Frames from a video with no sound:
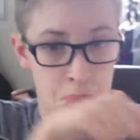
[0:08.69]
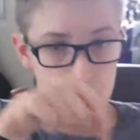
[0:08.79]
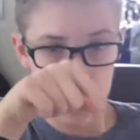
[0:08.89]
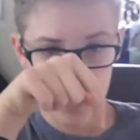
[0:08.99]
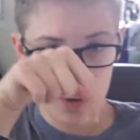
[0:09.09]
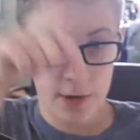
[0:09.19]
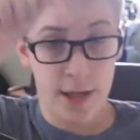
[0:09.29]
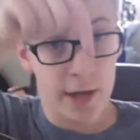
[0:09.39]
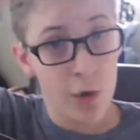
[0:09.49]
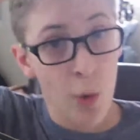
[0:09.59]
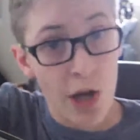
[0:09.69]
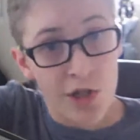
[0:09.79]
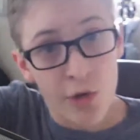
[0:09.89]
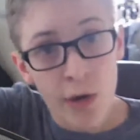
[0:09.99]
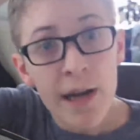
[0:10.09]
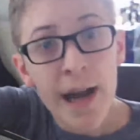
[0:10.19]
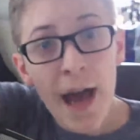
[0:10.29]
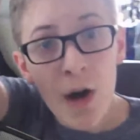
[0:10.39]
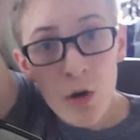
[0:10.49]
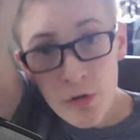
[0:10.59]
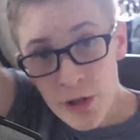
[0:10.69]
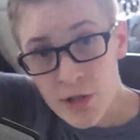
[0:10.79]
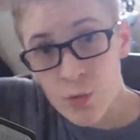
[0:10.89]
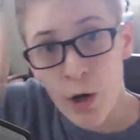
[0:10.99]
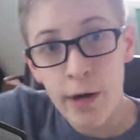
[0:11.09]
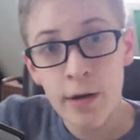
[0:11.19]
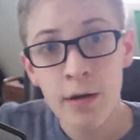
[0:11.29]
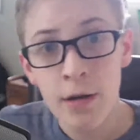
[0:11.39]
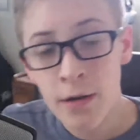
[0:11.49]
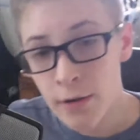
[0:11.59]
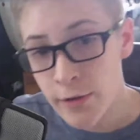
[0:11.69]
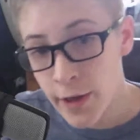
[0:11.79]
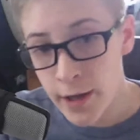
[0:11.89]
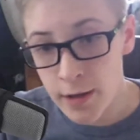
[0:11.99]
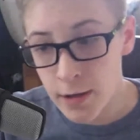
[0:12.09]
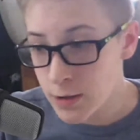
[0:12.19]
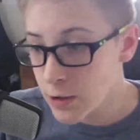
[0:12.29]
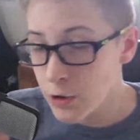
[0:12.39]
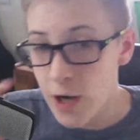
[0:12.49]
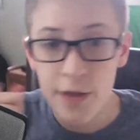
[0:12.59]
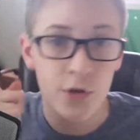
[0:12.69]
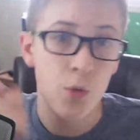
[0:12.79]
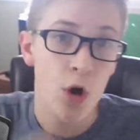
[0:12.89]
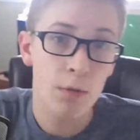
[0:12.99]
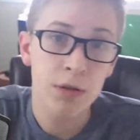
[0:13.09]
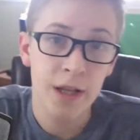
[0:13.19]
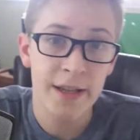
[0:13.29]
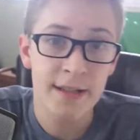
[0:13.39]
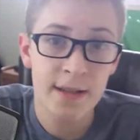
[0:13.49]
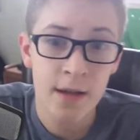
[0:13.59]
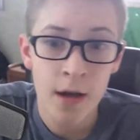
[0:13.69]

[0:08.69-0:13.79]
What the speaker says: this one that you're watching right now, this one, then you're at the wrong place.